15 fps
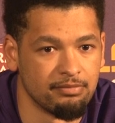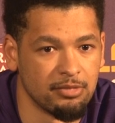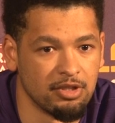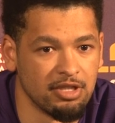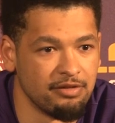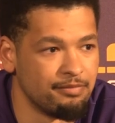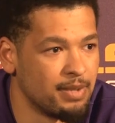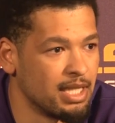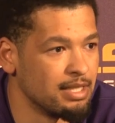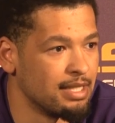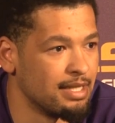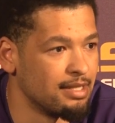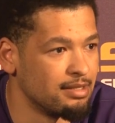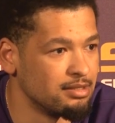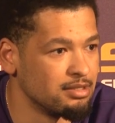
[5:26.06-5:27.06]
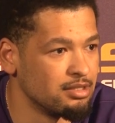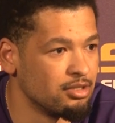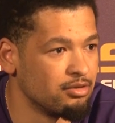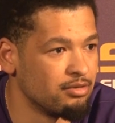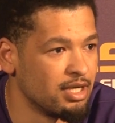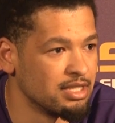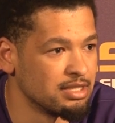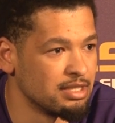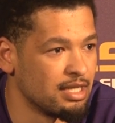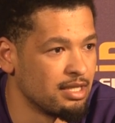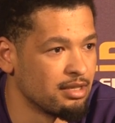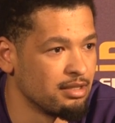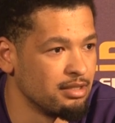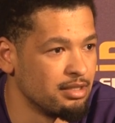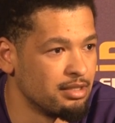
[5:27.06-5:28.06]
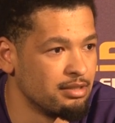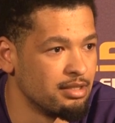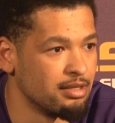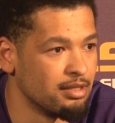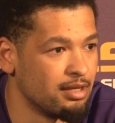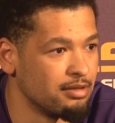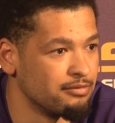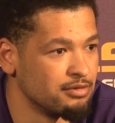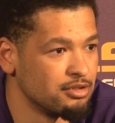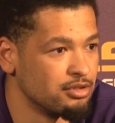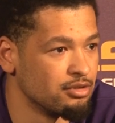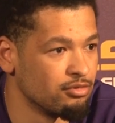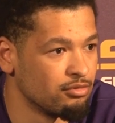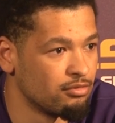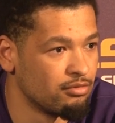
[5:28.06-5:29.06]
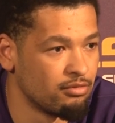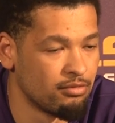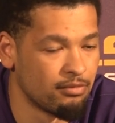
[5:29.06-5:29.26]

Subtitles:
live by that, you know, as an athlete and in life in general.